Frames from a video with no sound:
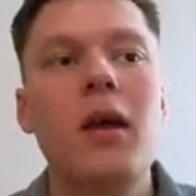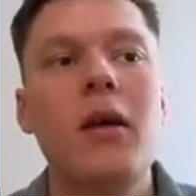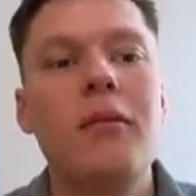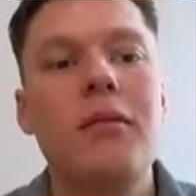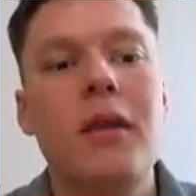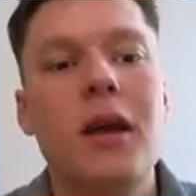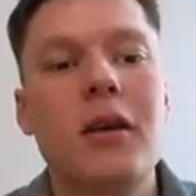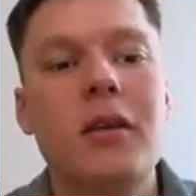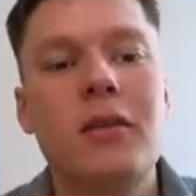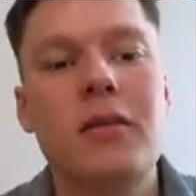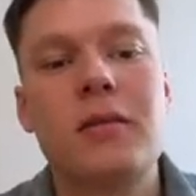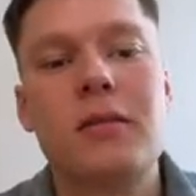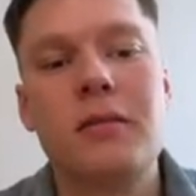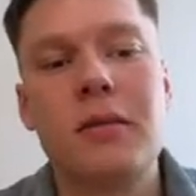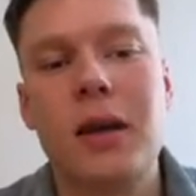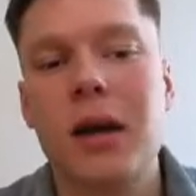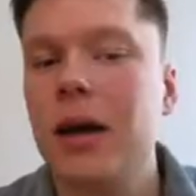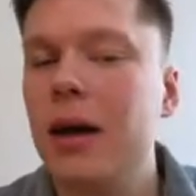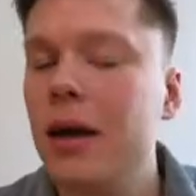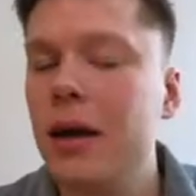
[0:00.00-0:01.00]
There's,
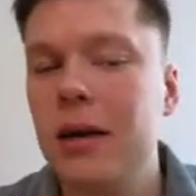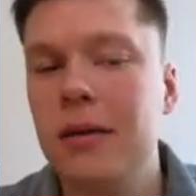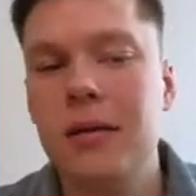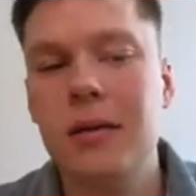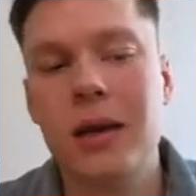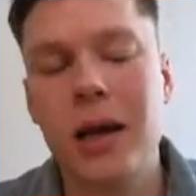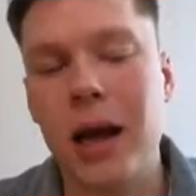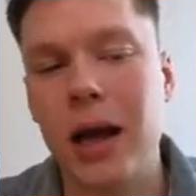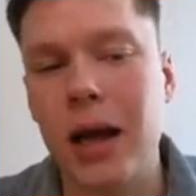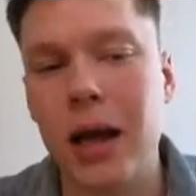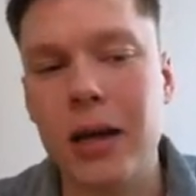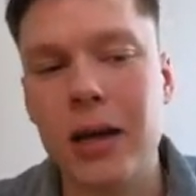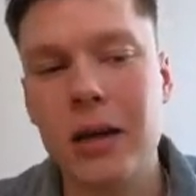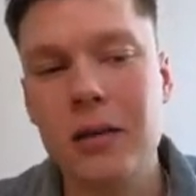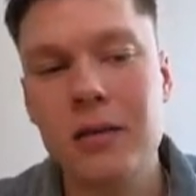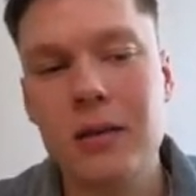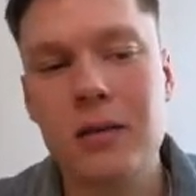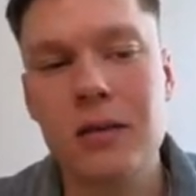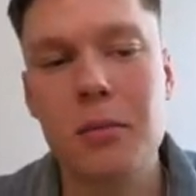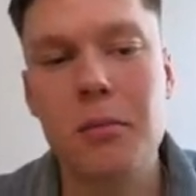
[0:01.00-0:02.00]
I guess
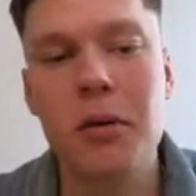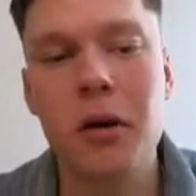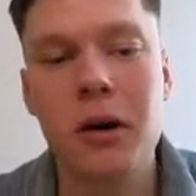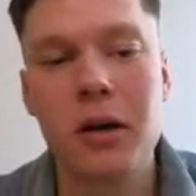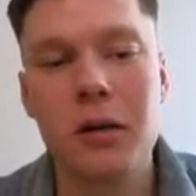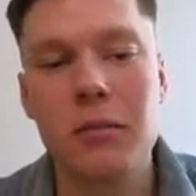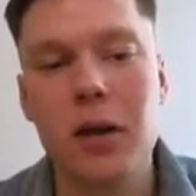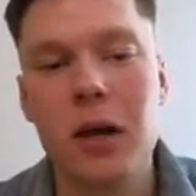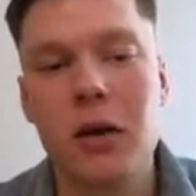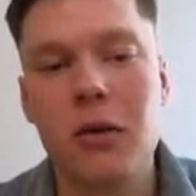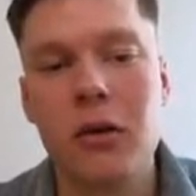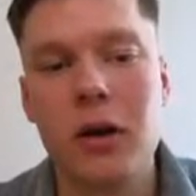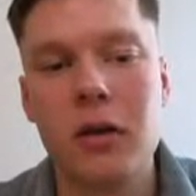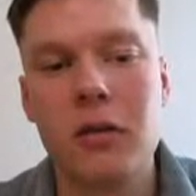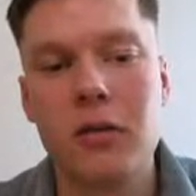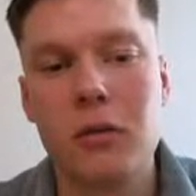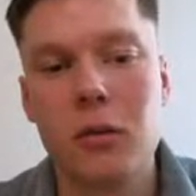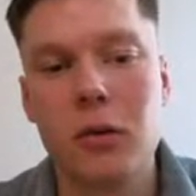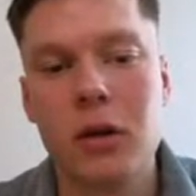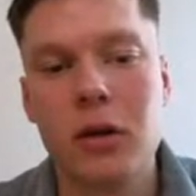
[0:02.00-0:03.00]
it's a bug in macOS
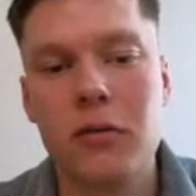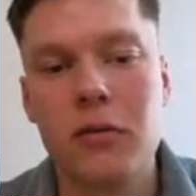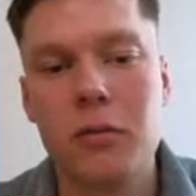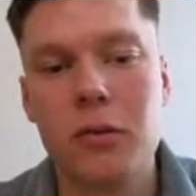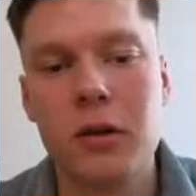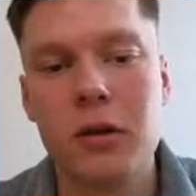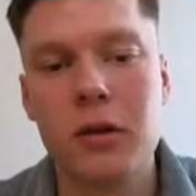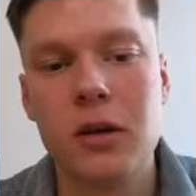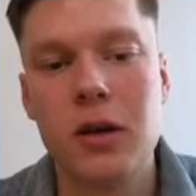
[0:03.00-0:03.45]
or whatever, but